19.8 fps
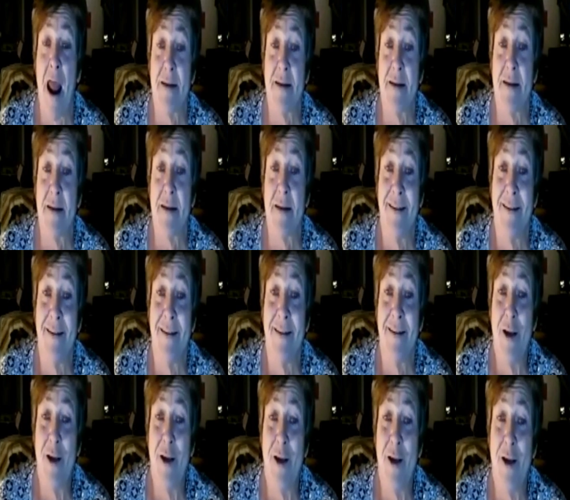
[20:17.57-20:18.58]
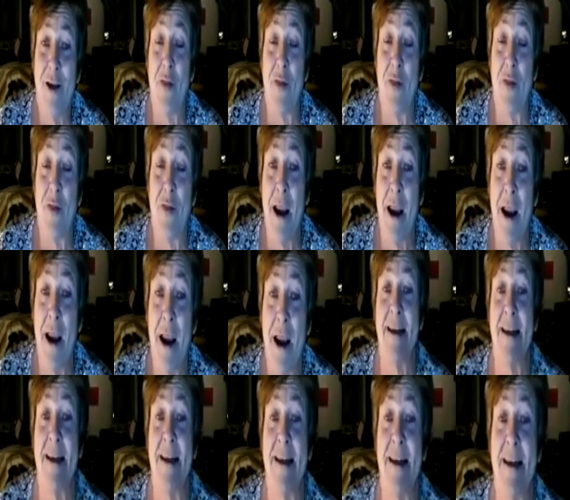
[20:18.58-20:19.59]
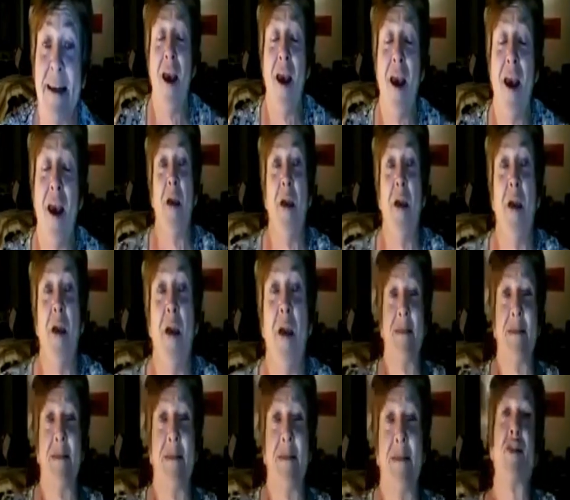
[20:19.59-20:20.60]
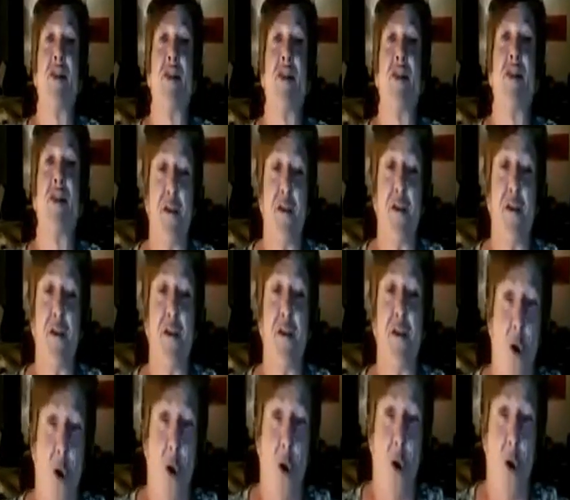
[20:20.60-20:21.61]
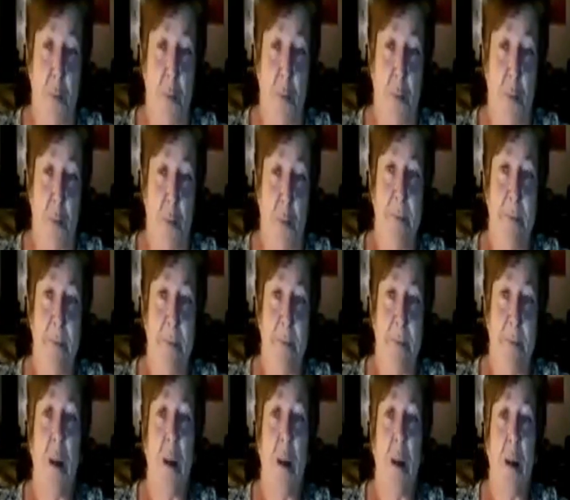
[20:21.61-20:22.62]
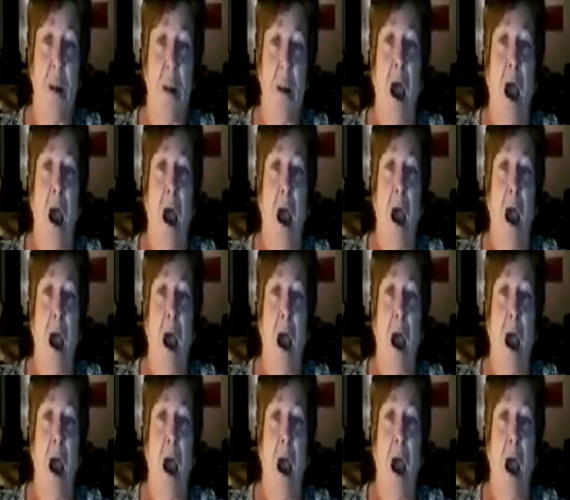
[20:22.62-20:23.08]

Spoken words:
They might say, because there's always different groups. I